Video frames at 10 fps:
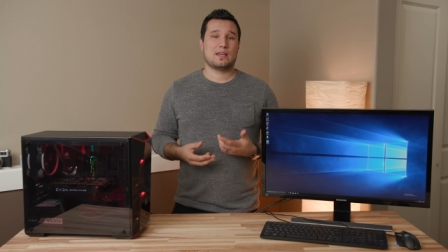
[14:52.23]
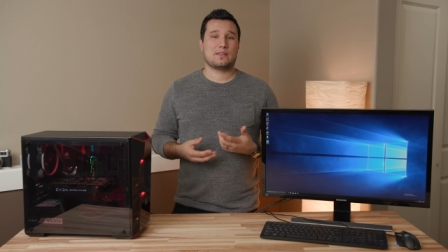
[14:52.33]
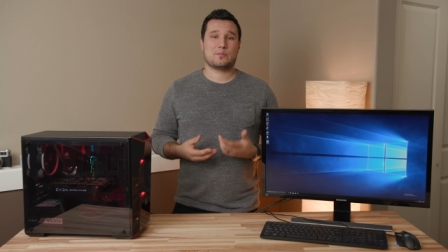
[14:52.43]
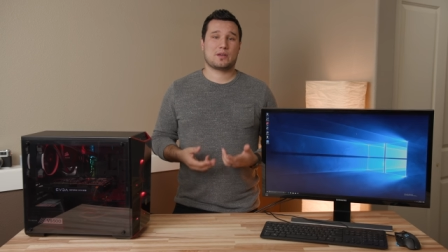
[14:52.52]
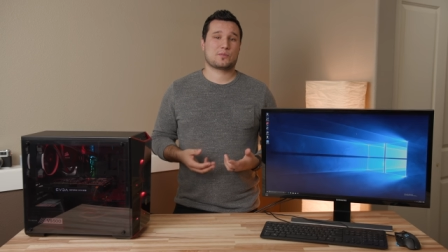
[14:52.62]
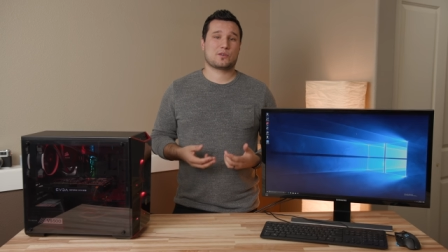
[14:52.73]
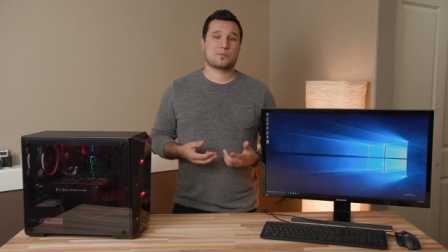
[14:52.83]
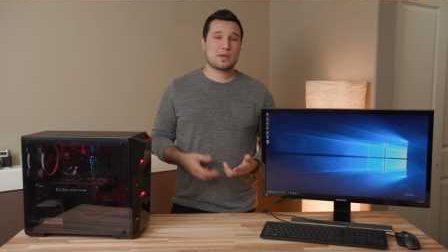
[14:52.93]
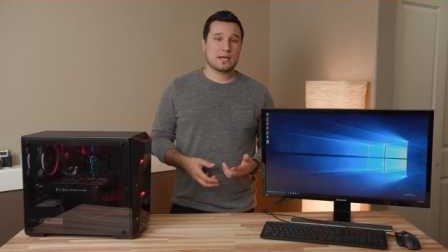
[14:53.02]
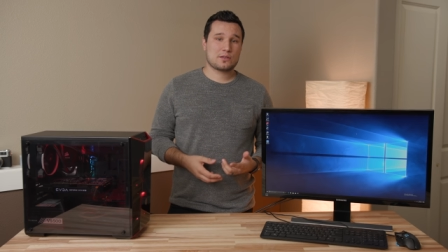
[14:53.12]
in the
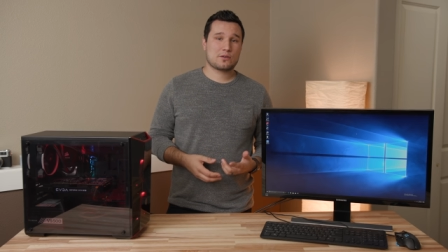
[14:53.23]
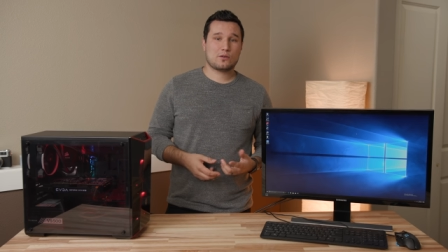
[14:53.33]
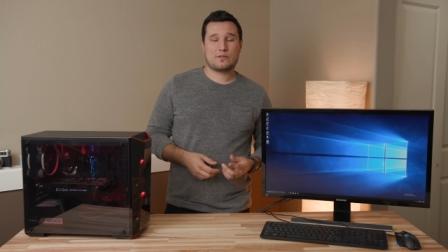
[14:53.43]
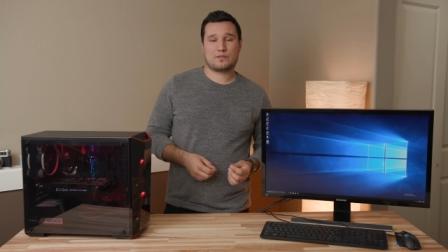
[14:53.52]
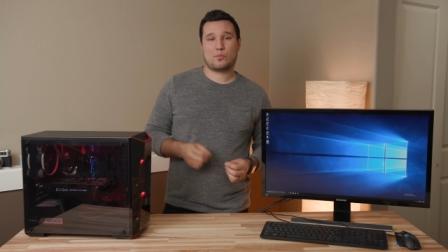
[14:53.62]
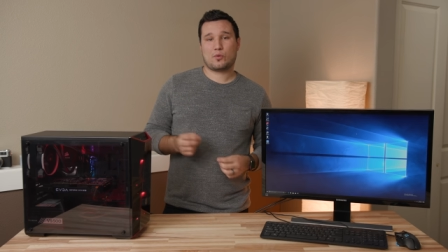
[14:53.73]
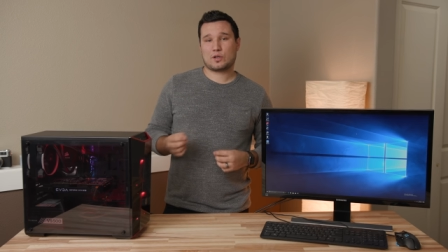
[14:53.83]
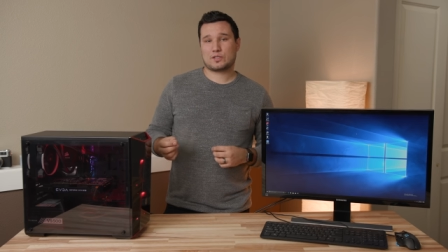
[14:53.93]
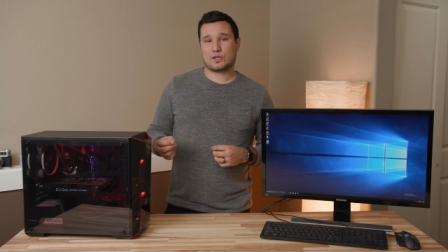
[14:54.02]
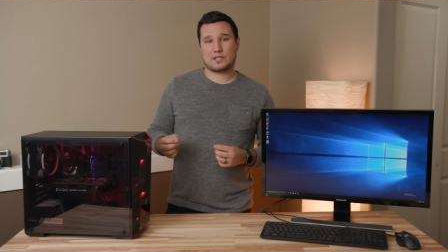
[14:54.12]
motherboard manual if the
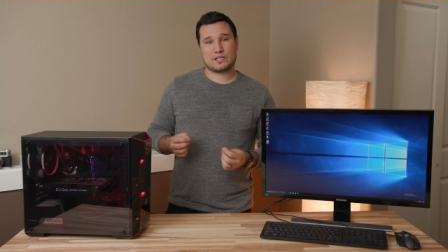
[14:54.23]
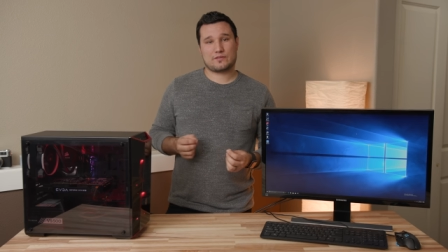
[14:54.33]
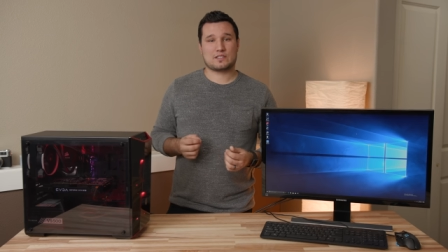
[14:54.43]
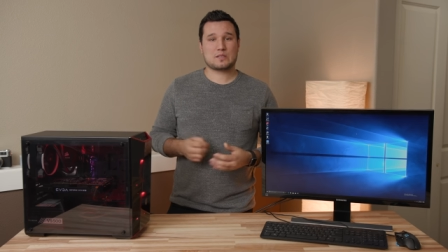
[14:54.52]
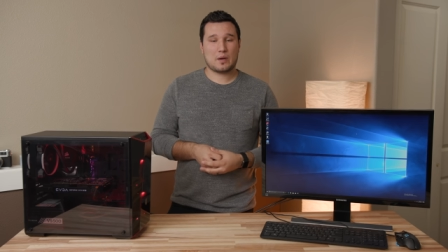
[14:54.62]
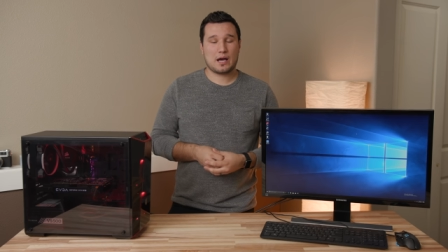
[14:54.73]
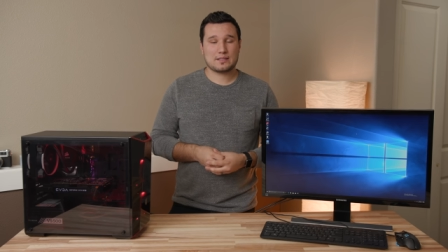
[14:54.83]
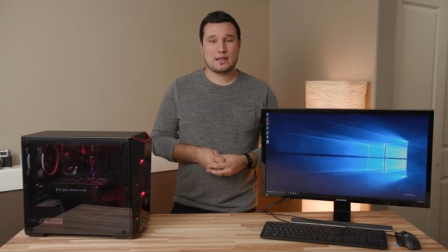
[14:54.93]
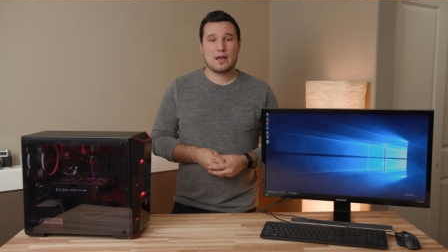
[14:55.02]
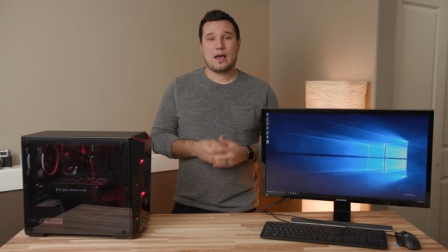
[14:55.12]
ports are in a different
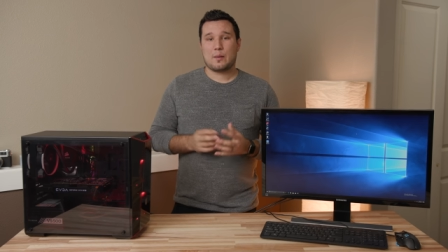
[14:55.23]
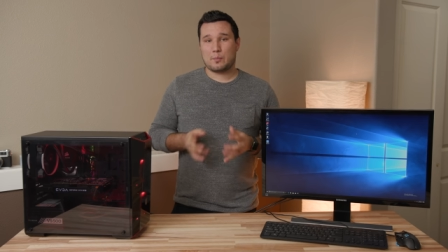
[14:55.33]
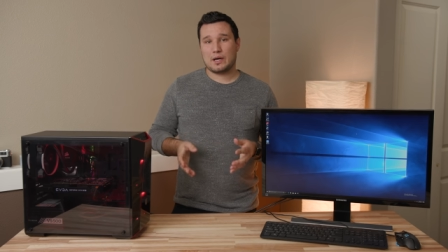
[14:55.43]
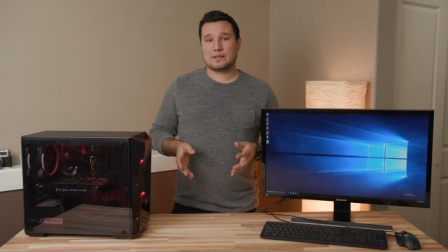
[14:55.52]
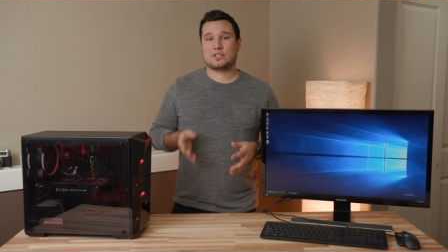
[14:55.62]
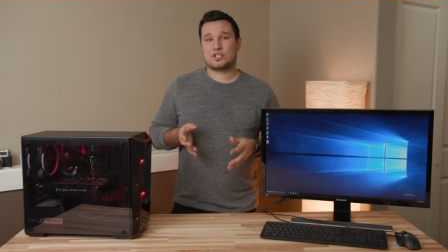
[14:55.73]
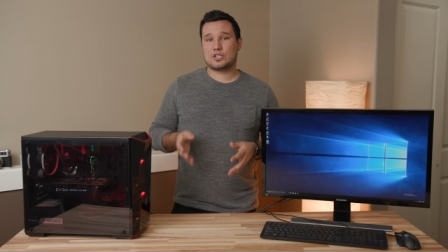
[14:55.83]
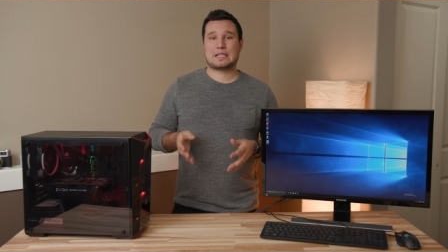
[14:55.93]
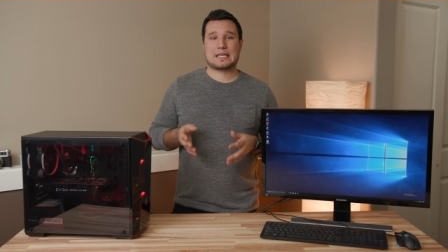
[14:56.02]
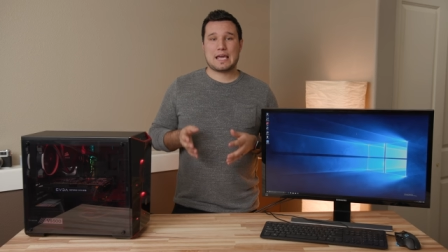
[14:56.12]
spot, but this
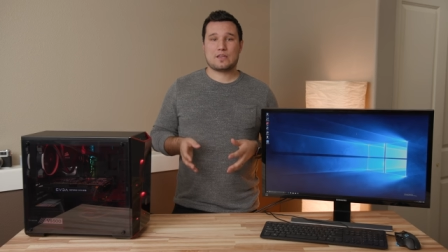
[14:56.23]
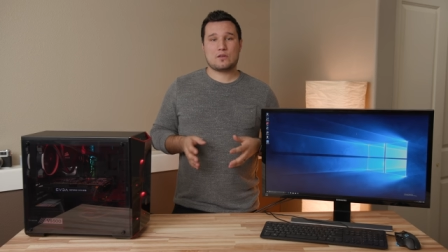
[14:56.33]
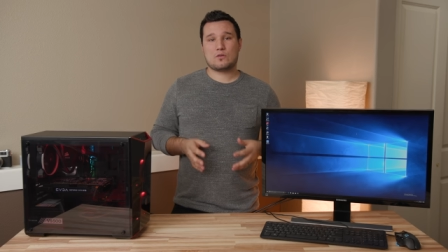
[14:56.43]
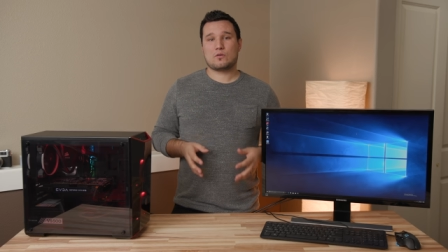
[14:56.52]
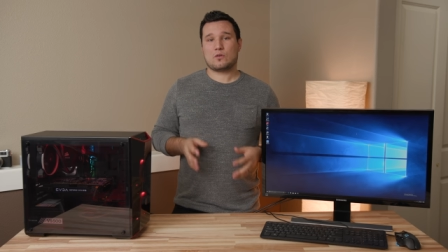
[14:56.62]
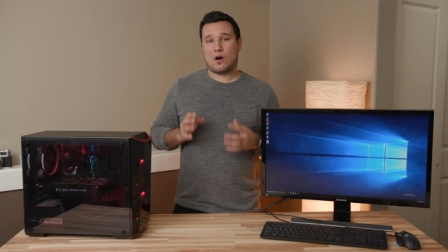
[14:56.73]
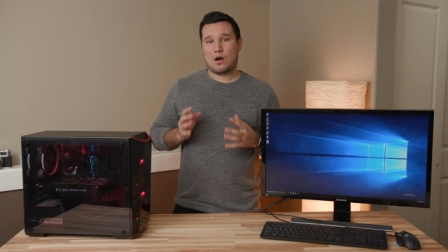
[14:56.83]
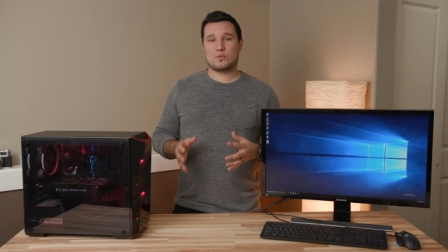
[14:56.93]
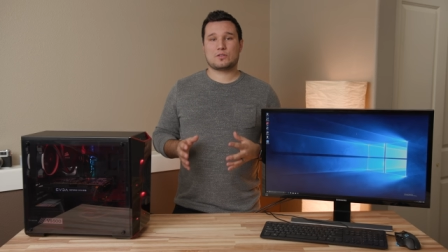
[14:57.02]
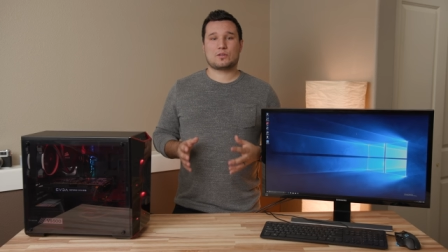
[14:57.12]
should get you
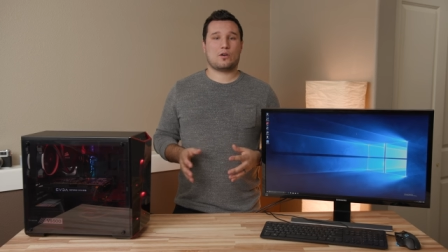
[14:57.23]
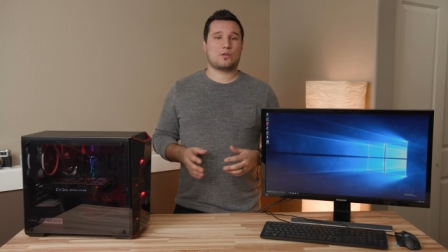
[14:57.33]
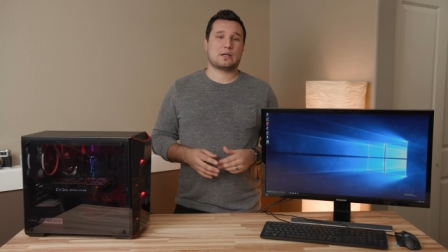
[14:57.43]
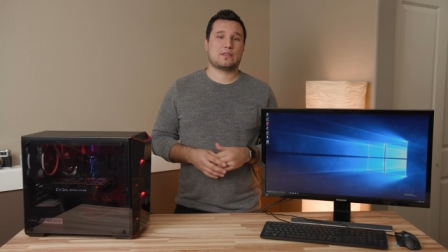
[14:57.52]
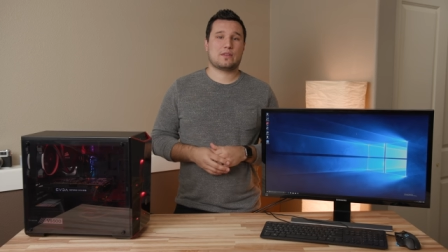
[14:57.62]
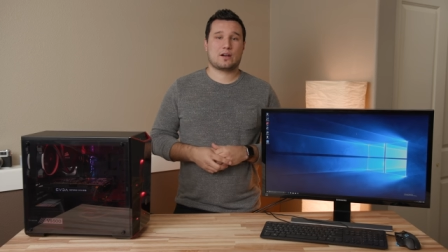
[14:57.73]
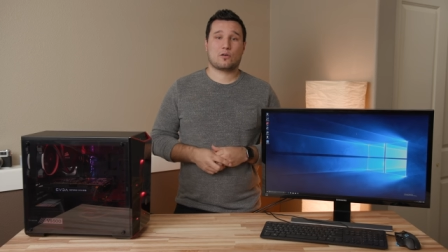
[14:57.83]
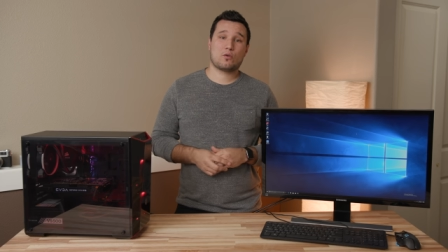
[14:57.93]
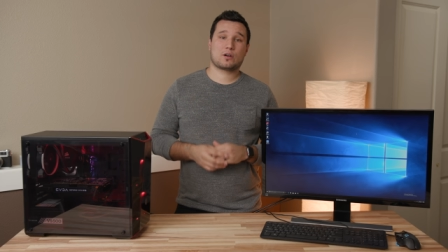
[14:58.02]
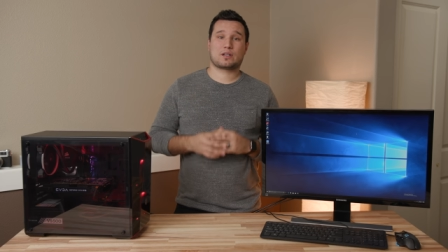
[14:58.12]
almost all the way there
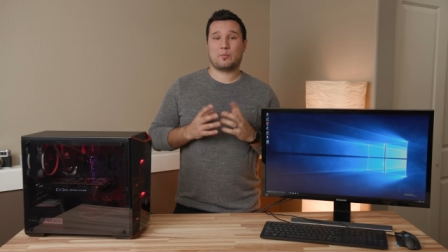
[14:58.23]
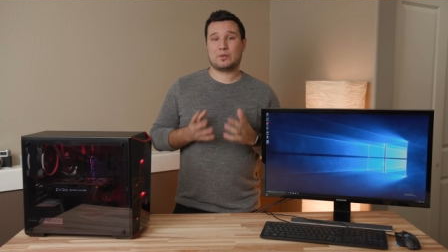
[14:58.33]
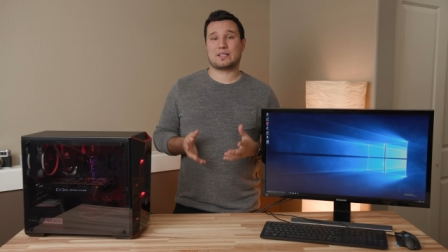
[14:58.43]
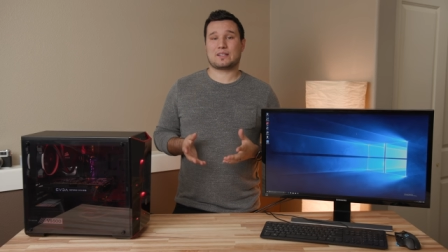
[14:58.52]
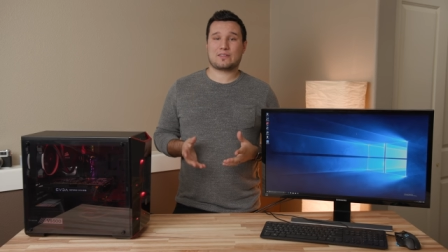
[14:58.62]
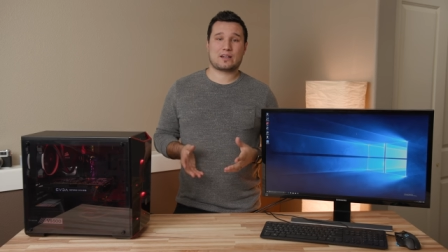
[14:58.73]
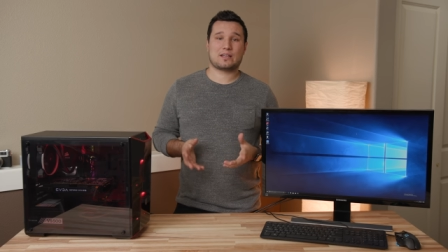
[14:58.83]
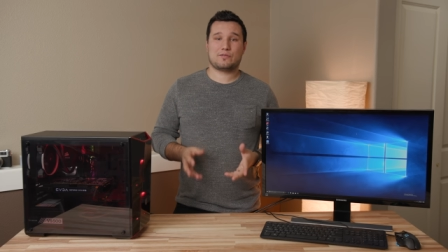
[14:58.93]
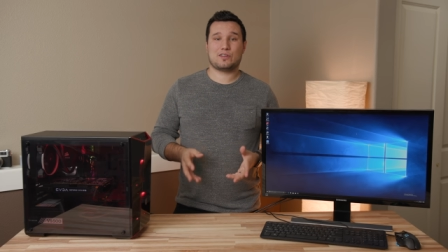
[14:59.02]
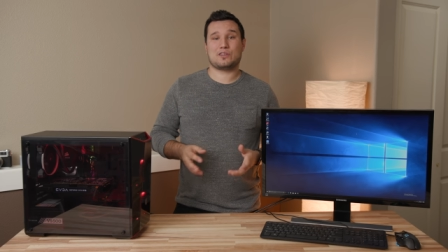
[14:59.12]
or completely there
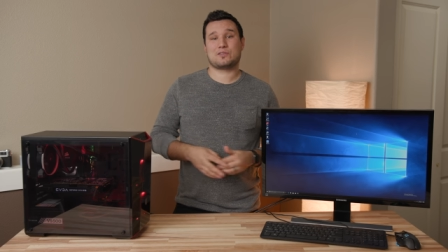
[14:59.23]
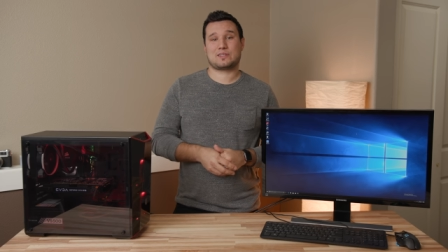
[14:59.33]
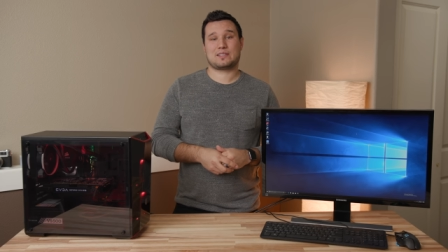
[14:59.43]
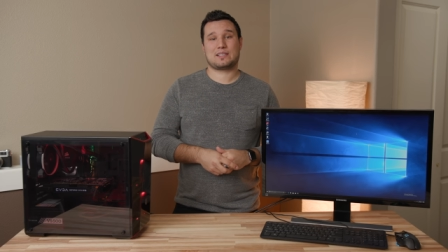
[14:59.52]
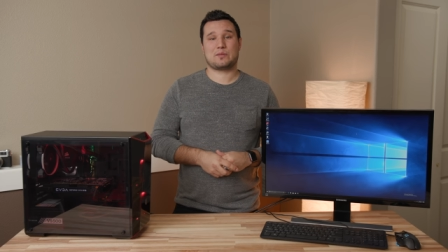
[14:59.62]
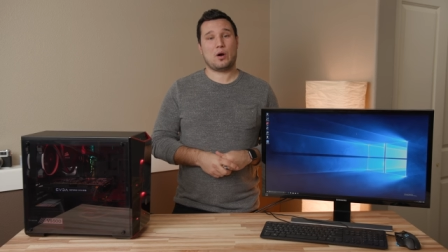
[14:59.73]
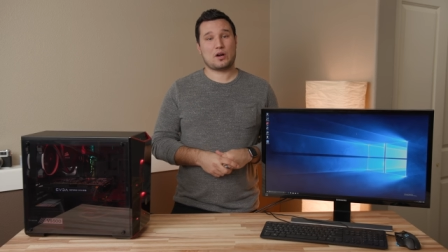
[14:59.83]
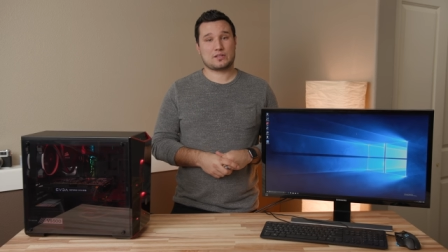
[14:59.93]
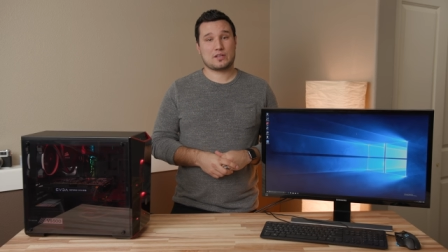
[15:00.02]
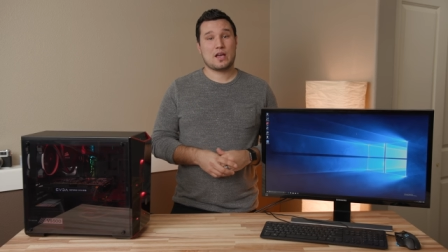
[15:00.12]
if you're using the same
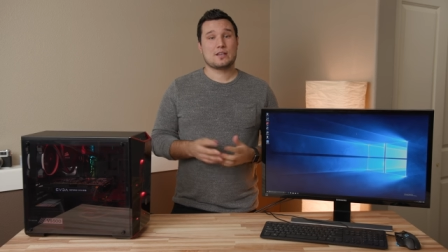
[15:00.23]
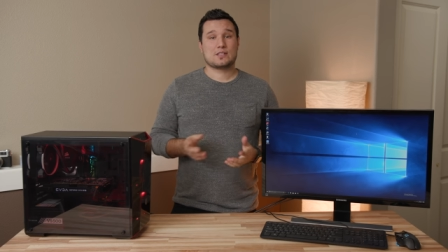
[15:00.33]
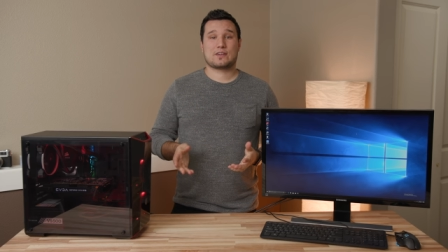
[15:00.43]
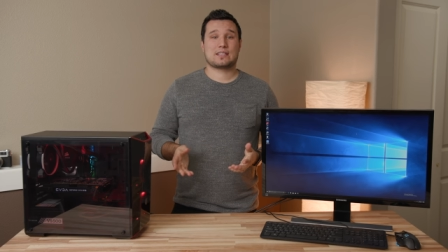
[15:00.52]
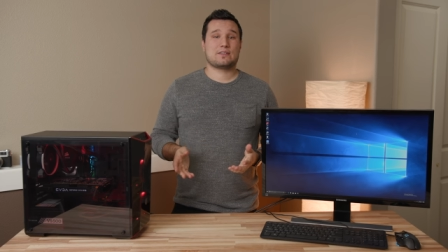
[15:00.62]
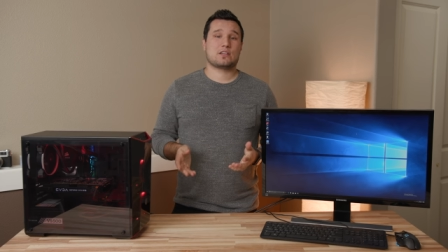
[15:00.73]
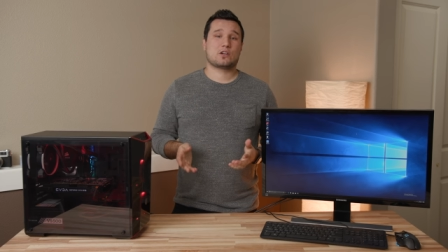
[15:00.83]
parts. So if you guys have